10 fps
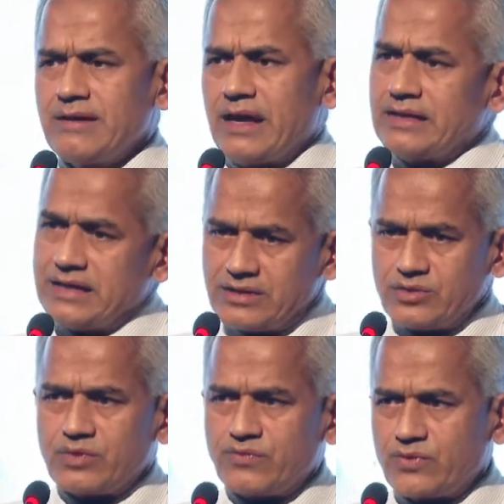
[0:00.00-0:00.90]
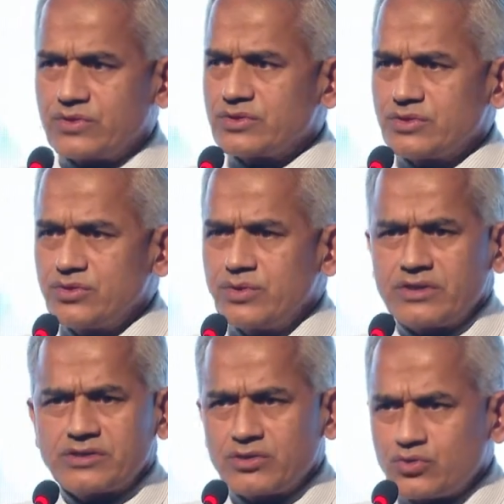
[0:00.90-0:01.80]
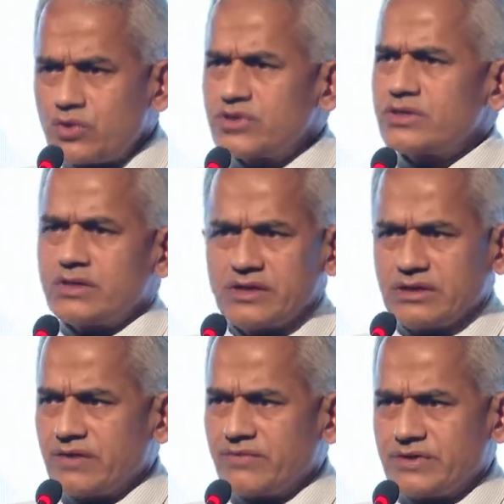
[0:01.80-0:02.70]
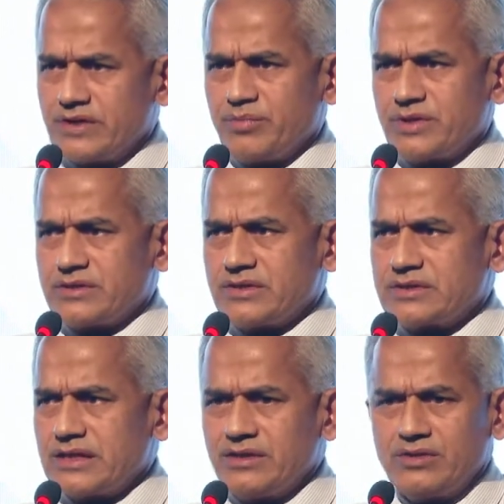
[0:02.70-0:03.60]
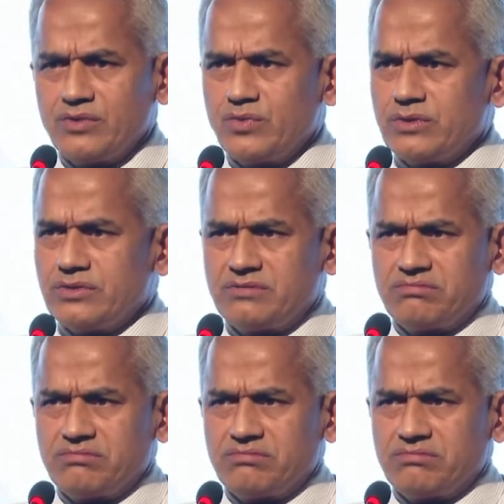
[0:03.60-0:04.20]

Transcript: and yet you're forced to do it, it's a torture on an everyday basis. And you would